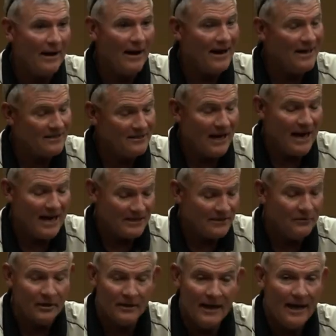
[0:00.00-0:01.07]
as of
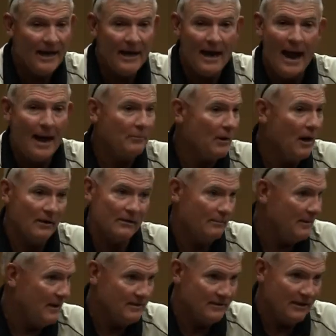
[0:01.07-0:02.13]
today, I'm not the
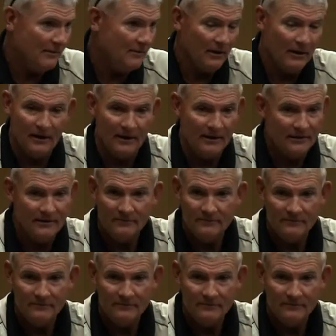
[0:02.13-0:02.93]
best team in the league,